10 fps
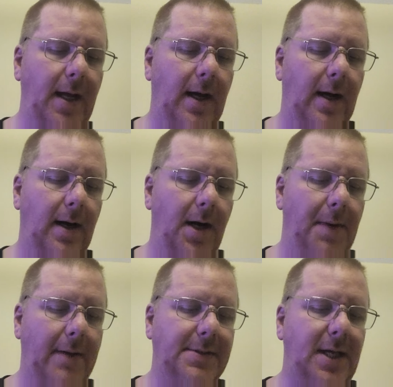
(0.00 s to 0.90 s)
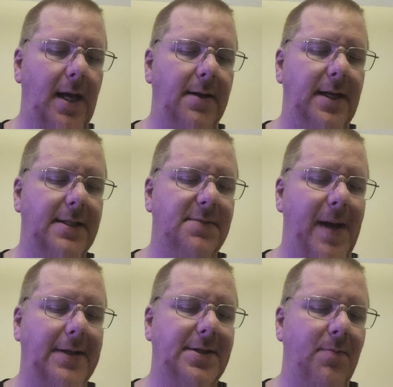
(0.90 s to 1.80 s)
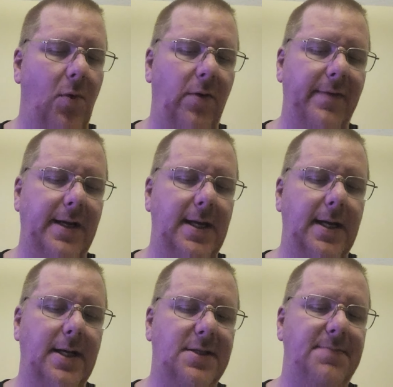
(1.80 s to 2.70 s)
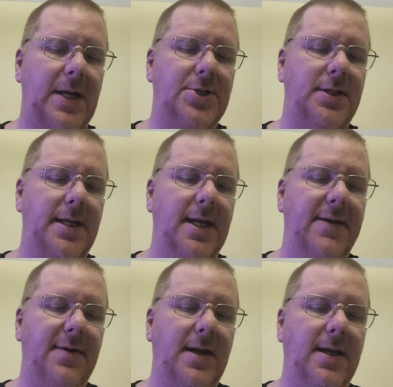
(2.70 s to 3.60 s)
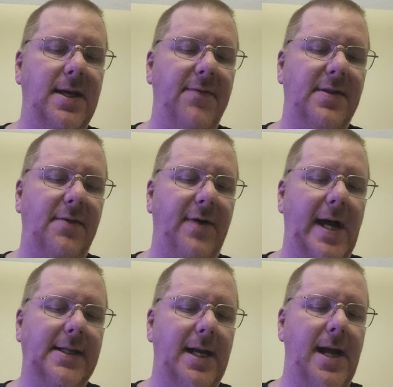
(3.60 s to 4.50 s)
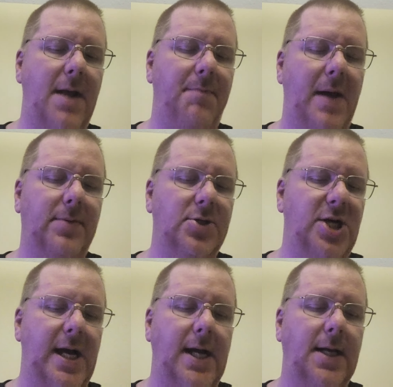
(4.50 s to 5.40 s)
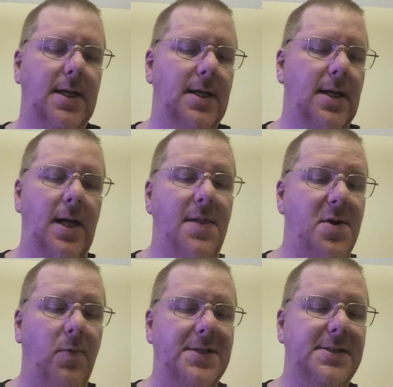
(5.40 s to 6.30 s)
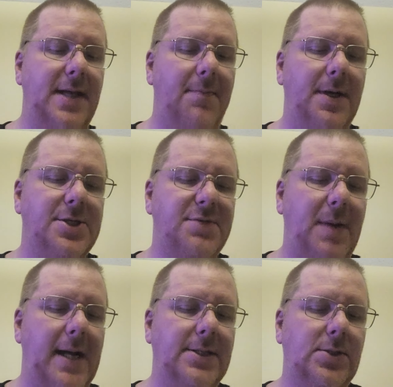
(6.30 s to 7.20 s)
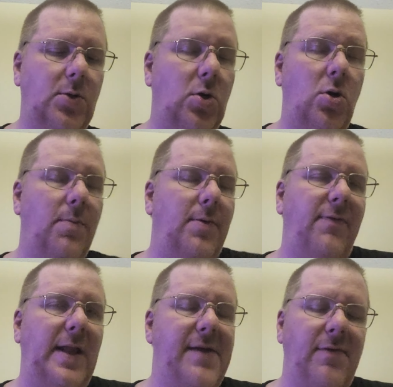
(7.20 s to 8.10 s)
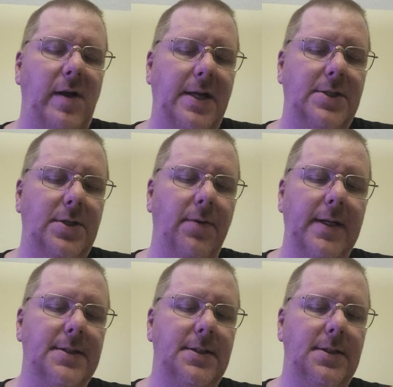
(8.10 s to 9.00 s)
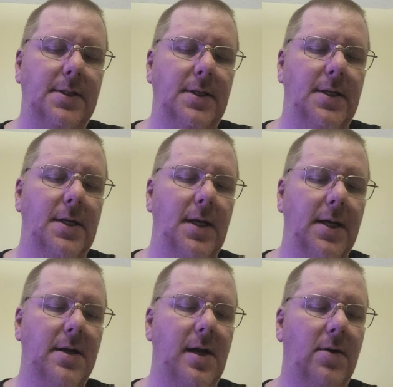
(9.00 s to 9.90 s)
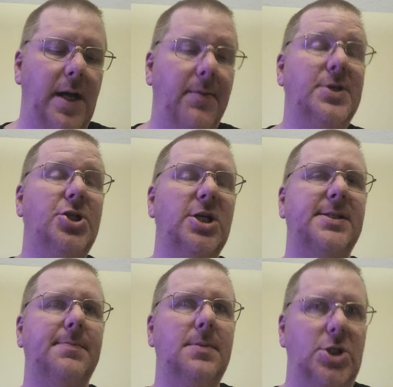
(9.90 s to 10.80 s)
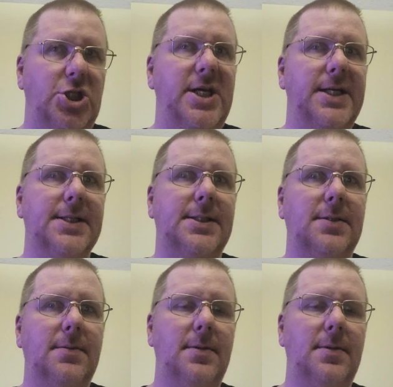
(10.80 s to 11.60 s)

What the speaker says: I was kind of expecting more of a kick, especially given the fact that it had pepper jack. There wasn't that much spice or herbal flavoring to it. It was just cheese.